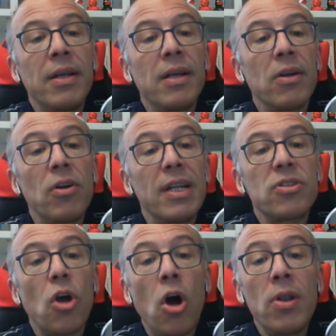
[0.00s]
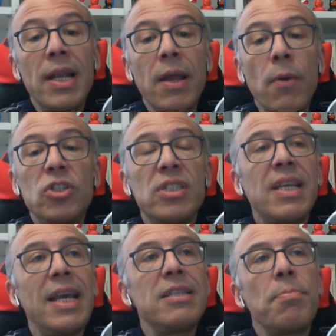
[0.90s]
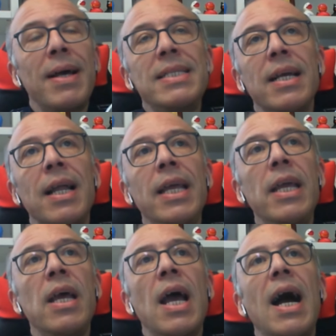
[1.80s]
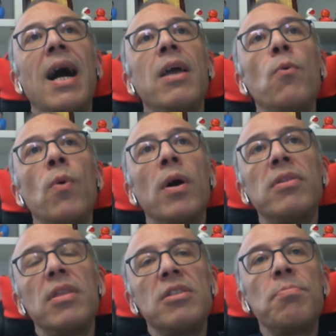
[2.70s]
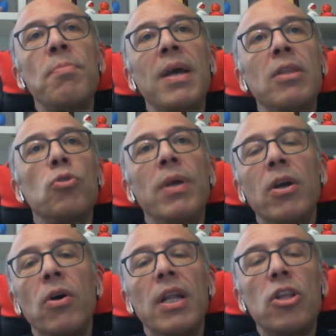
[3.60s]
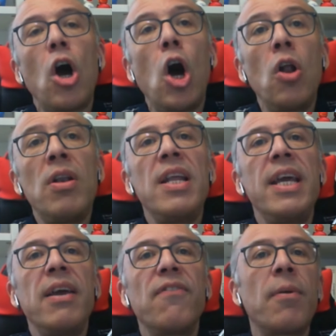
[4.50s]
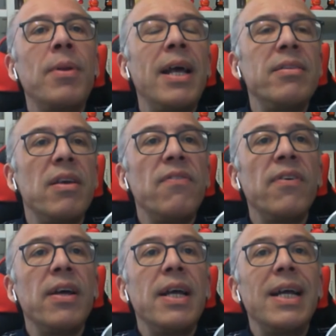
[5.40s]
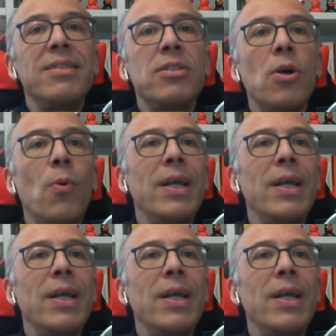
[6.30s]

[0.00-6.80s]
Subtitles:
callers only, which says basically, I want this method to be called only from native. And so